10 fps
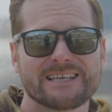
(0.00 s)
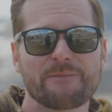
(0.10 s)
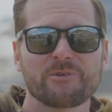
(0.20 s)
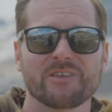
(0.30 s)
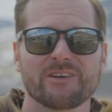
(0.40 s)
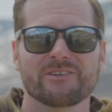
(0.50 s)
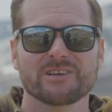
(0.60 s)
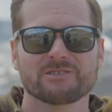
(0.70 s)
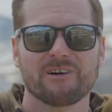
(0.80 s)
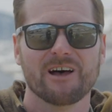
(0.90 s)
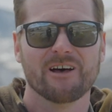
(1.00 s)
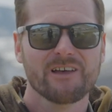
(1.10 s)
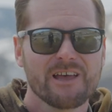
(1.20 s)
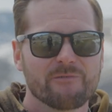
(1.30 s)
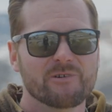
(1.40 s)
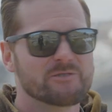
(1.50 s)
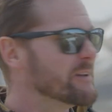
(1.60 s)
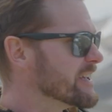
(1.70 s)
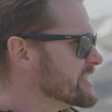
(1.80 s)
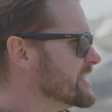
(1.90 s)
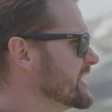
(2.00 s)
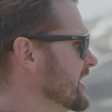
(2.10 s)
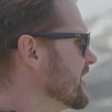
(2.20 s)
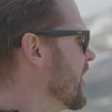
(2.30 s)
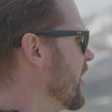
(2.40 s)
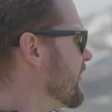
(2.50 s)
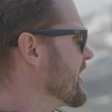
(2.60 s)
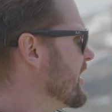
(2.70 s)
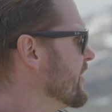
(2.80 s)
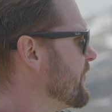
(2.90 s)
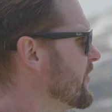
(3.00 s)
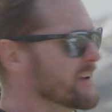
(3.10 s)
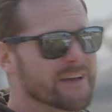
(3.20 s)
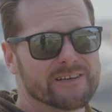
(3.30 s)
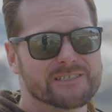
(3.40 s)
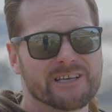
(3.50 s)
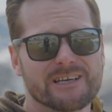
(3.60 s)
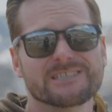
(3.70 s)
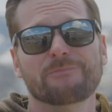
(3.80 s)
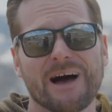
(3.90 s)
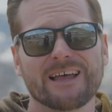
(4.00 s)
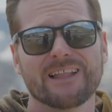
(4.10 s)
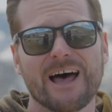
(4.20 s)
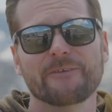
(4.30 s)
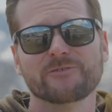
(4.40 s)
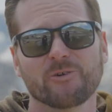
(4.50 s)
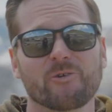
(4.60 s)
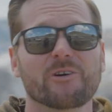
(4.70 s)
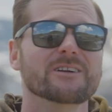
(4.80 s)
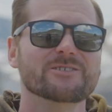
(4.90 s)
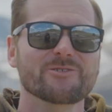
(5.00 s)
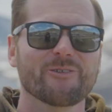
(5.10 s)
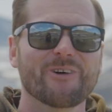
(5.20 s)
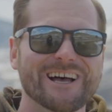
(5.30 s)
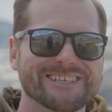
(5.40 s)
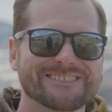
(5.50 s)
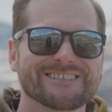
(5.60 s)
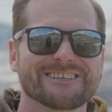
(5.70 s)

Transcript: Amphitheater as well, which we can see over here in the foothills to my left or to the west.